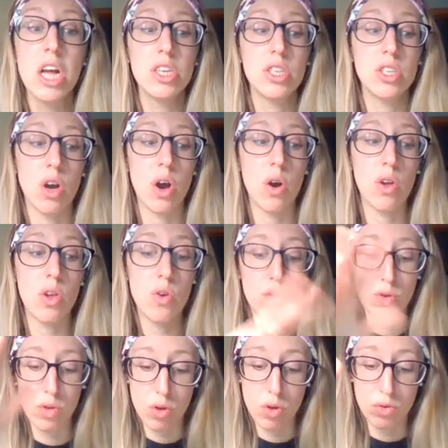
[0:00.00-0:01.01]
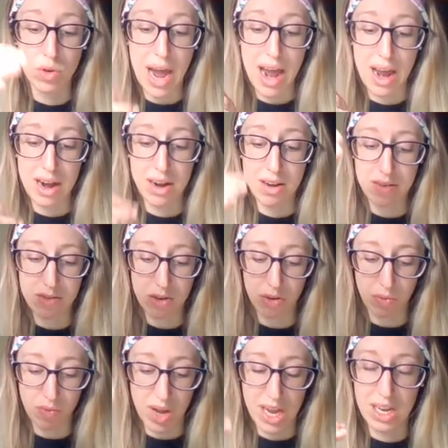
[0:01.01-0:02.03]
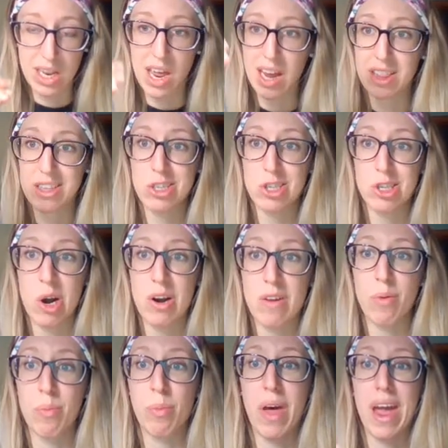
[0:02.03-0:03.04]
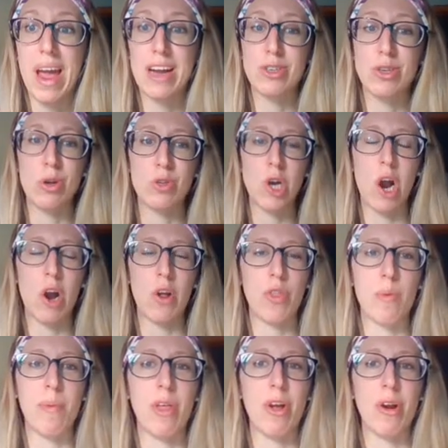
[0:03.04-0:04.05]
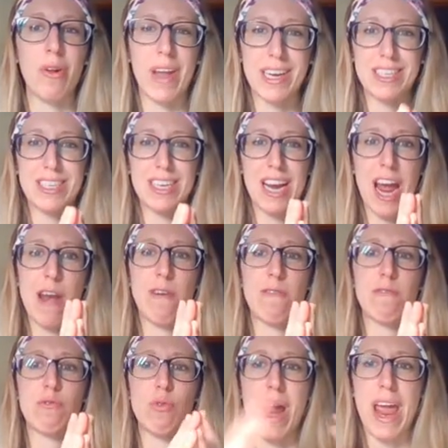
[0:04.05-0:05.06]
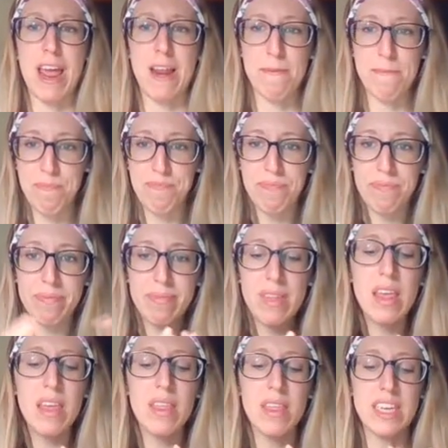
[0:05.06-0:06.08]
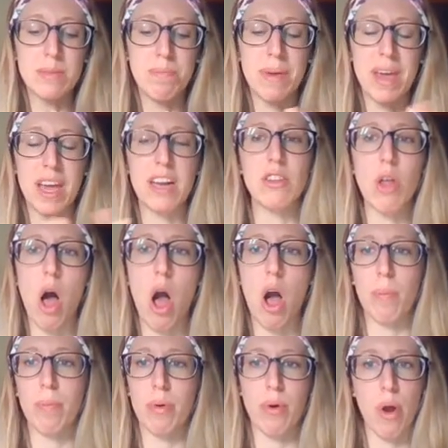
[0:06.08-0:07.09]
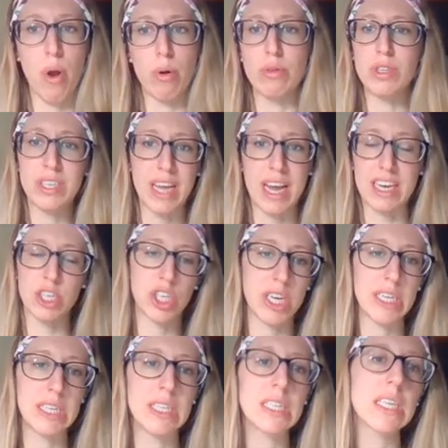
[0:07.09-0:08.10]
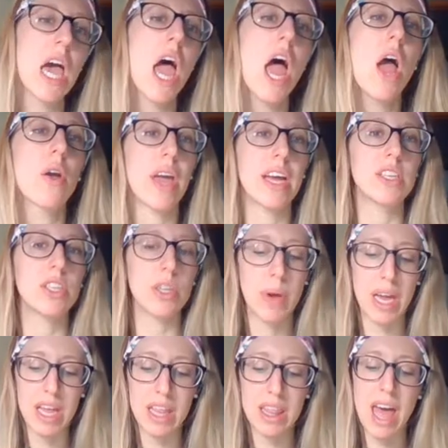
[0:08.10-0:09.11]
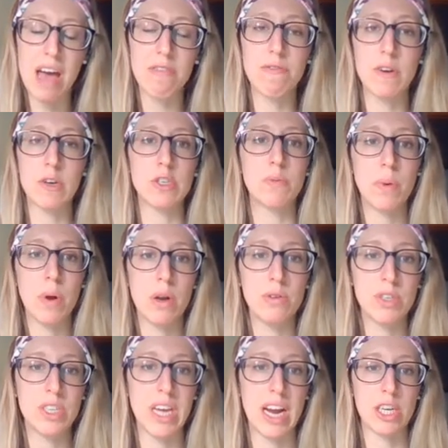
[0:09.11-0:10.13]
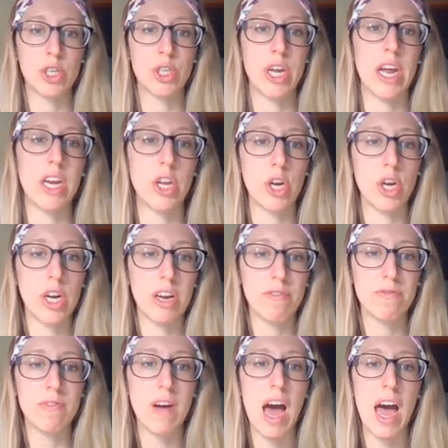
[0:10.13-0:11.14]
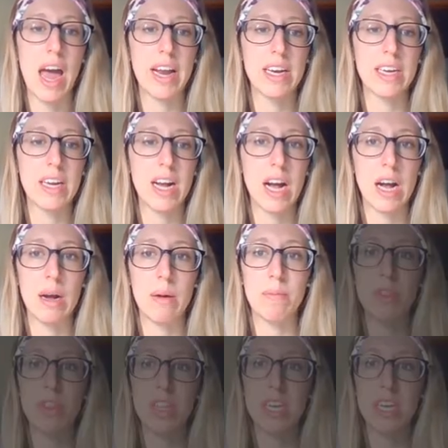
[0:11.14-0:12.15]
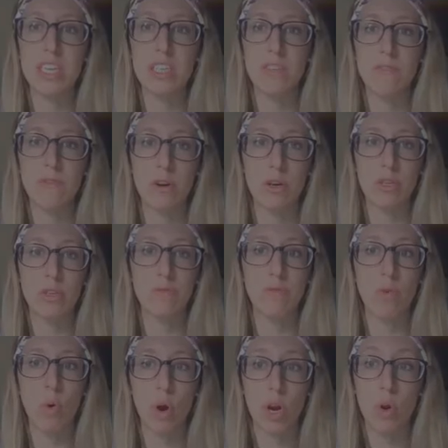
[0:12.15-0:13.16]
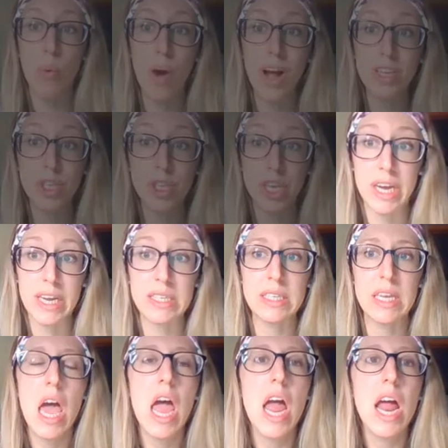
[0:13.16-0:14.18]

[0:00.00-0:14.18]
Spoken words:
So you had to read like the start of the play. I told you Arthur Miller likes to kind of write these big long prose sections. Okay, so in that first prose section, you're going to find these first 4 questions.